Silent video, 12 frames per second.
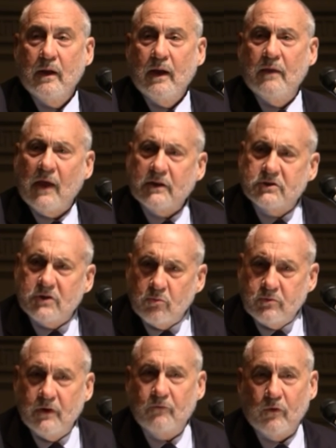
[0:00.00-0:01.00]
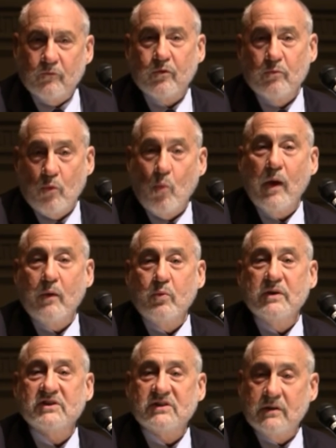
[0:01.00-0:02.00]
And that's so different from the way
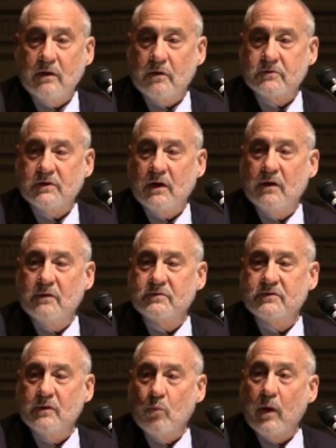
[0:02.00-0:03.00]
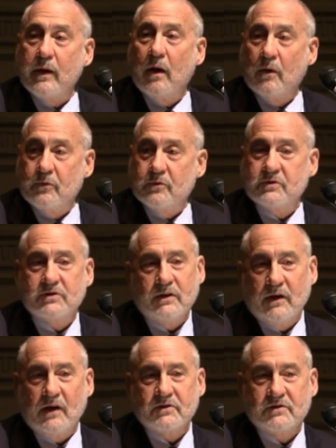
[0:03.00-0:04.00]
we see ourselves and the way others
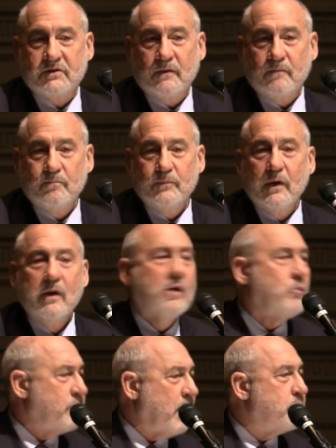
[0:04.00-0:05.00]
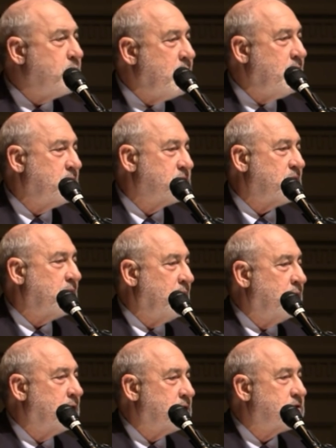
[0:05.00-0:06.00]
see us. What that means
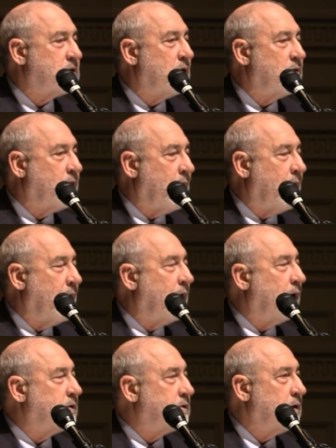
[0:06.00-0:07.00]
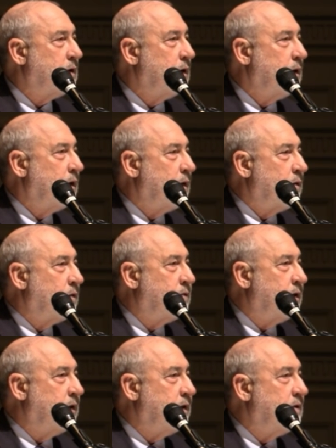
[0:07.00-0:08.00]
is that
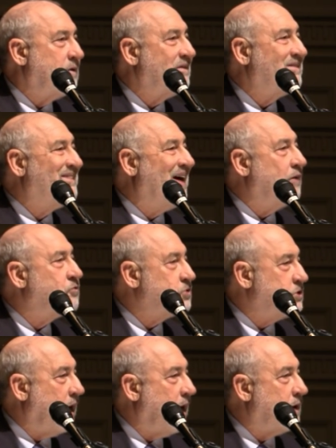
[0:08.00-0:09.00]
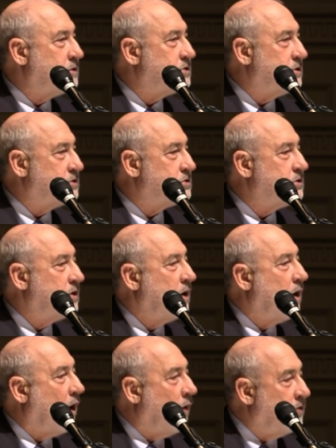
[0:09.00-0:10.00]
the life chances
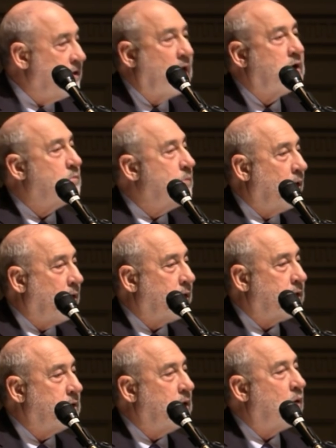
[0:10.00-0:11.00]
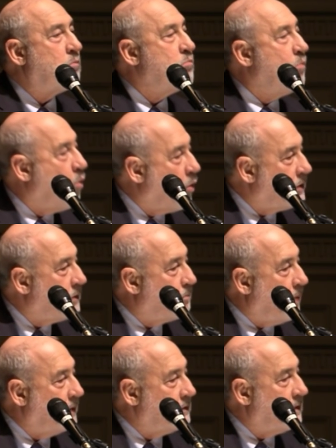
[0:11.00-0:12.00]
of a young American are more
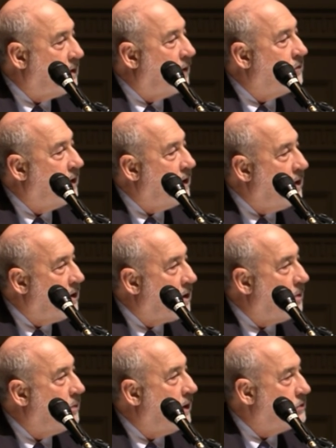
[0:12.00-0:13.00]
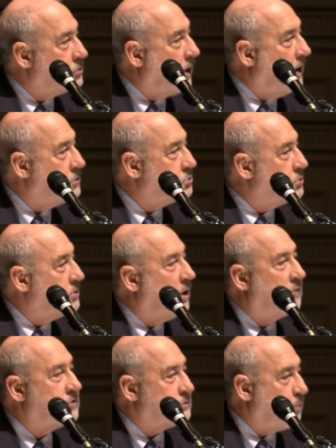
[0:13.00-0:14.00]
dependent on the income and education
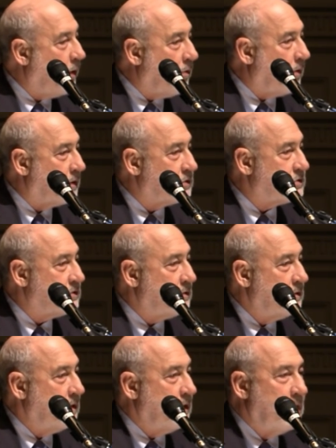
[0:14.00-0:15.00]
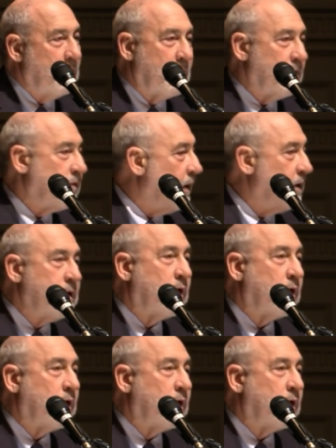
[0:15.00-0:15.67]
of his parents than in